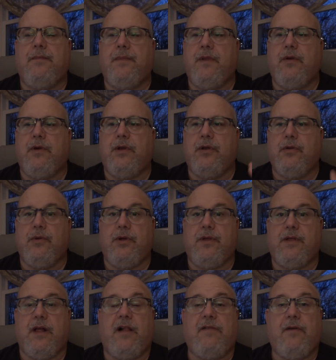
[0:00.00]
You can do it
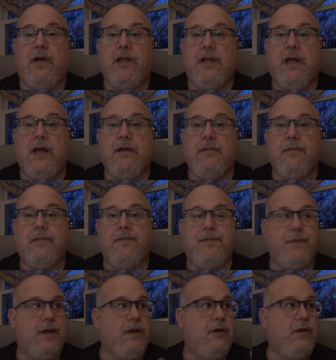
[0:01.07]
yourself online,
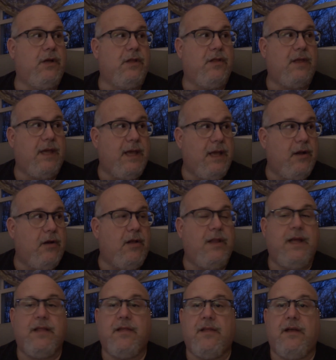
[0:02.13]
and you can scan all
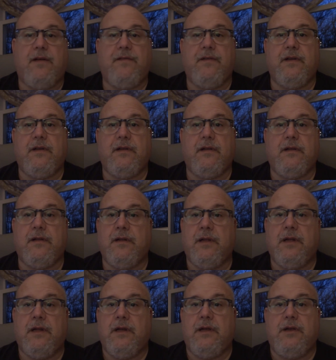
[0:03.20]
that stuff into
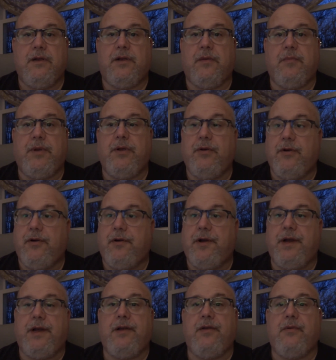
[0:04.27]
your computer
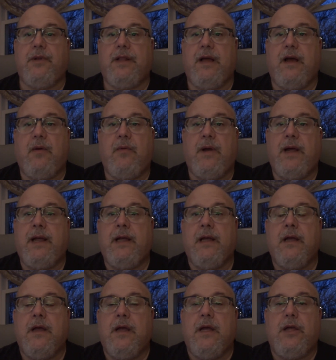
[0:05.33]
and do it that way.
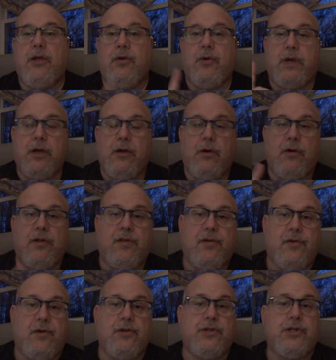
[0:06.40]
You can go to the
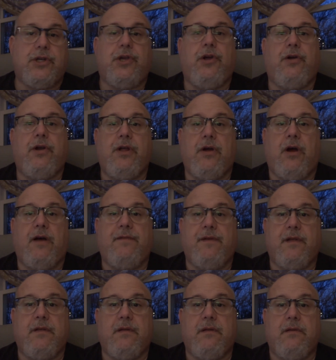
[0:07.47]
Social Security
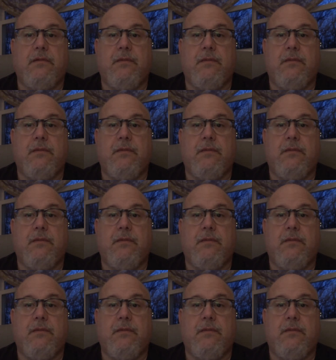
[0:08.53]
office.